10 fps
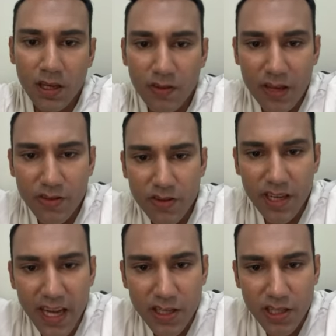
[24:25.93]
Thanks for the
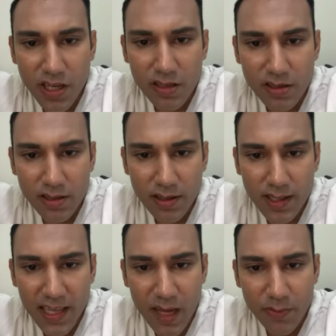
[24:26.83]
donation,
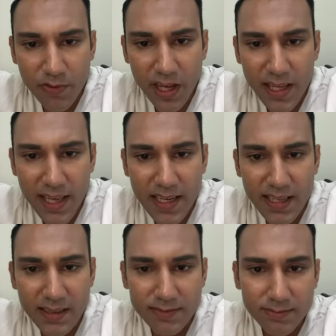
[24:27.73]
Gab Fi
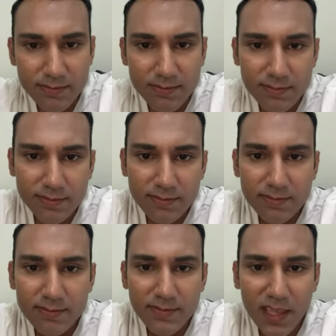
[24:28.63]
Geddy.
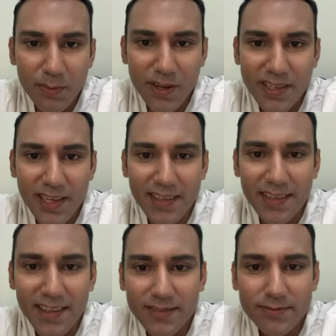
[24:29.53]
Appreciate it.